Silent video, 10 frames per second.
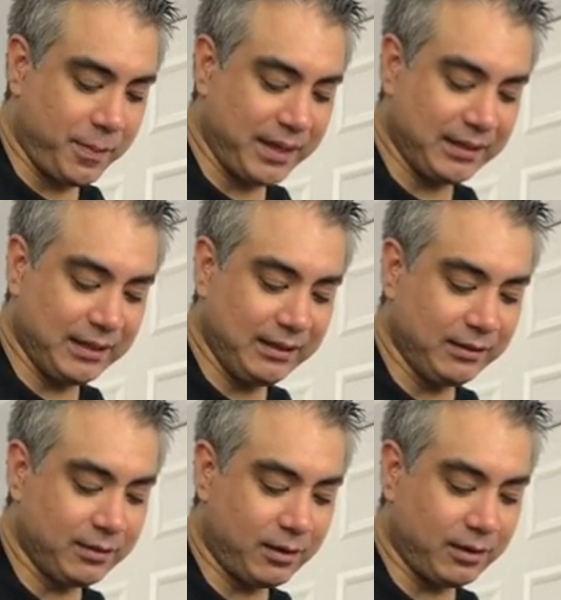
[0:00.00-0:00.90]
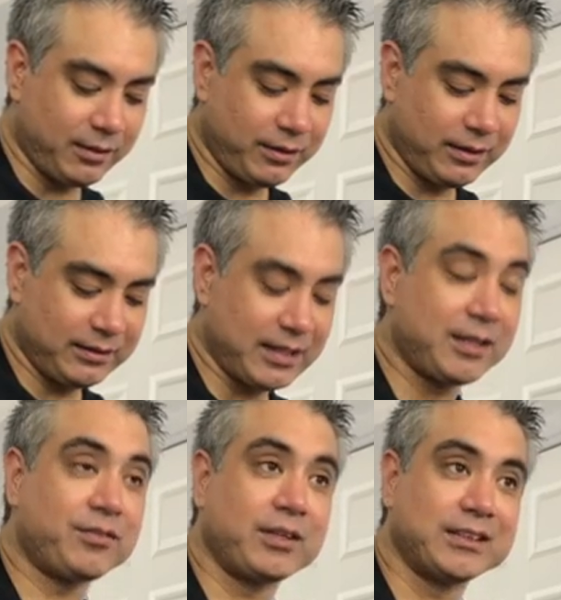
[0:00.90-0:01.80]
pinky on the
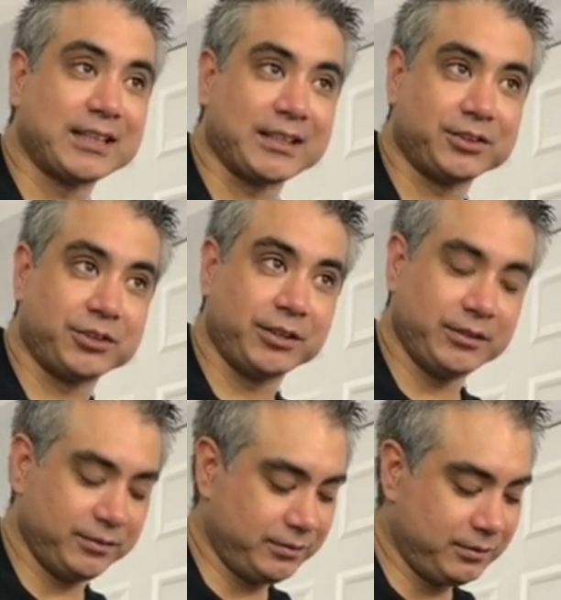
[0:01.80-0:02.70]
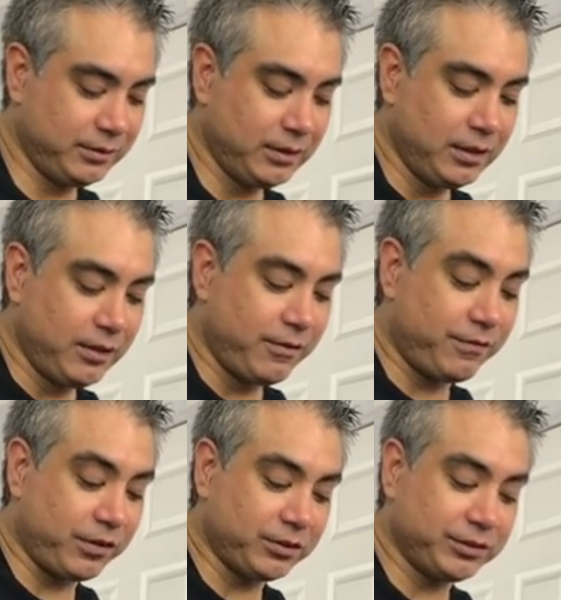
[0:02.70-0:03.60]
10th fret 2nd string,
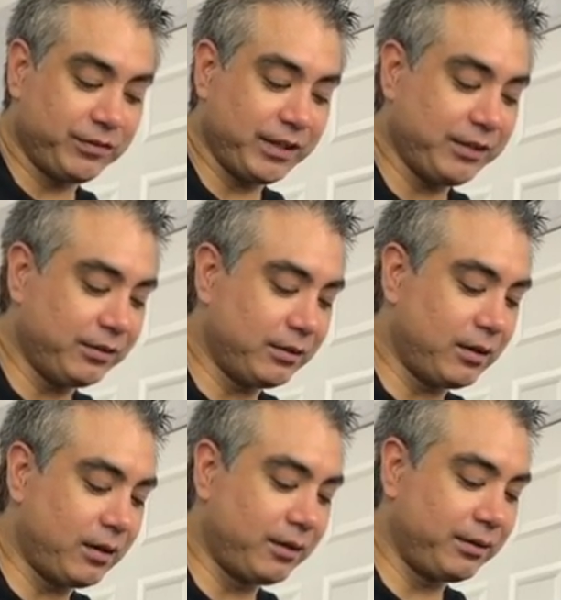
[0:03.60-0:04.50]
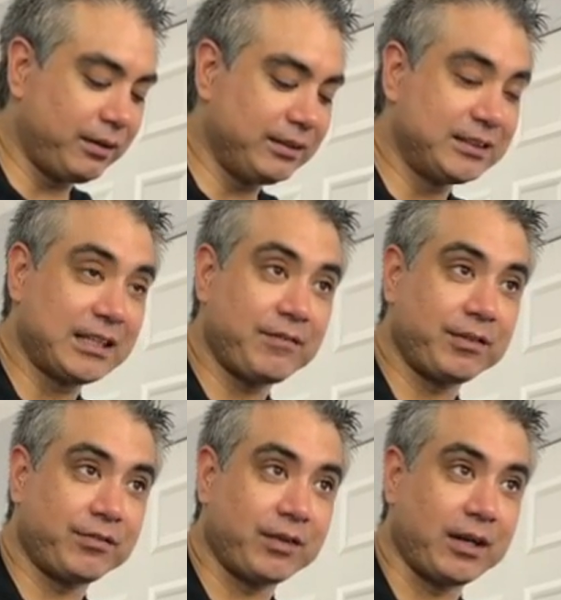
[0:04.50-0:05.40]
first finger on the
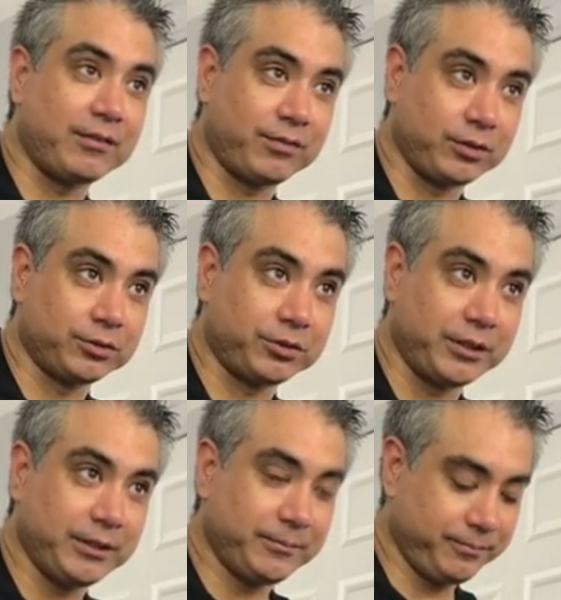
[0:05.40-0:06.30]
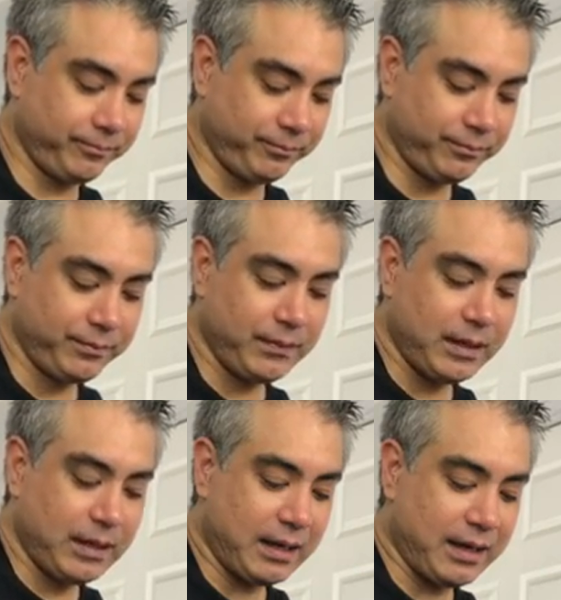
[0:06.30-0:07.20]
7th fret 1st string,
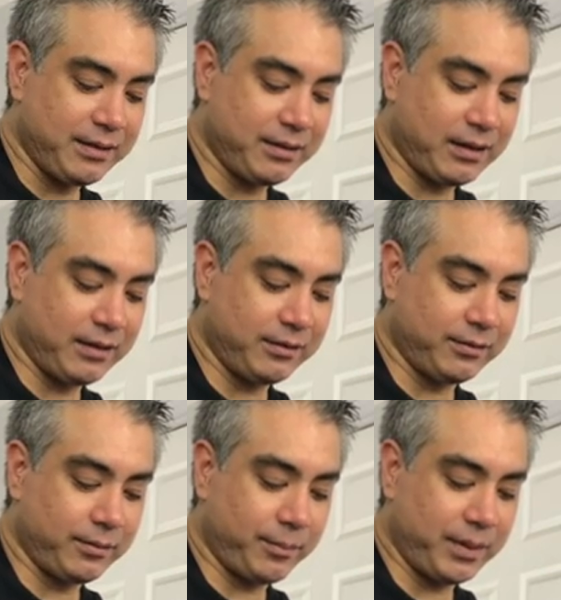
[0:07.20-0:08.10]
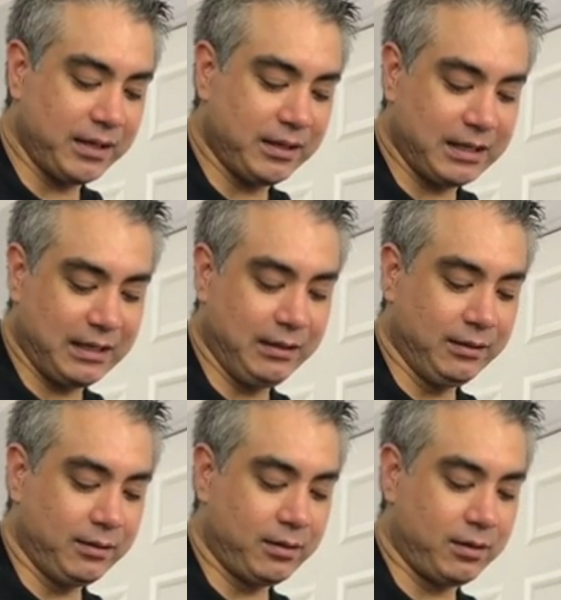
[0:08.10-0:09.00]
and then pinky
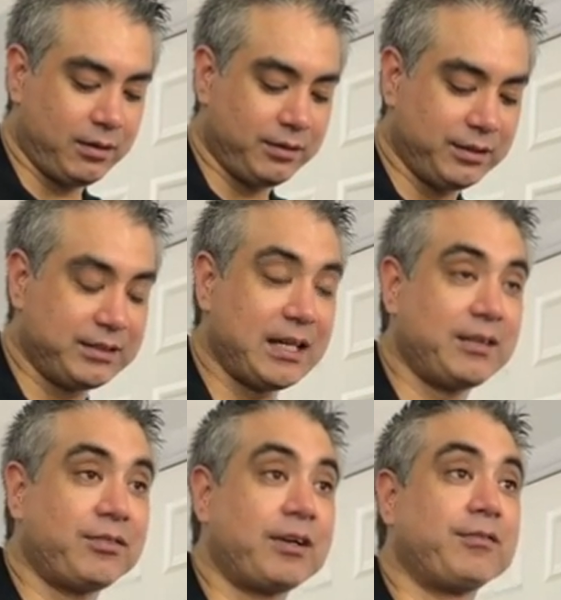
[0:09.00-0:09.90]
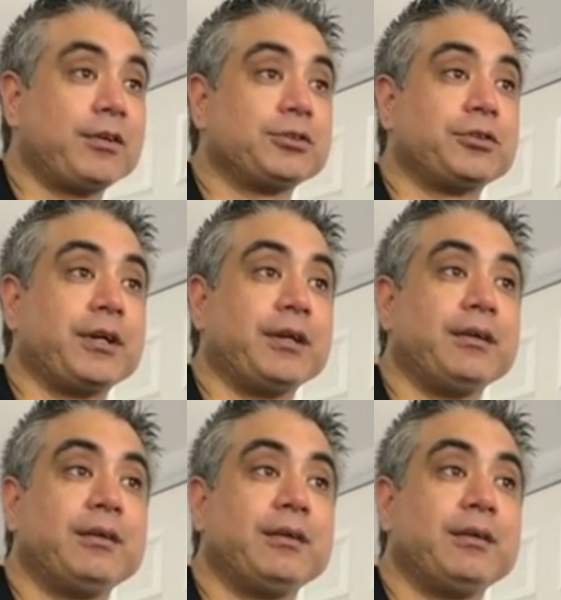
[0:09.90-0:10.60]
on the 10th fret 1st string.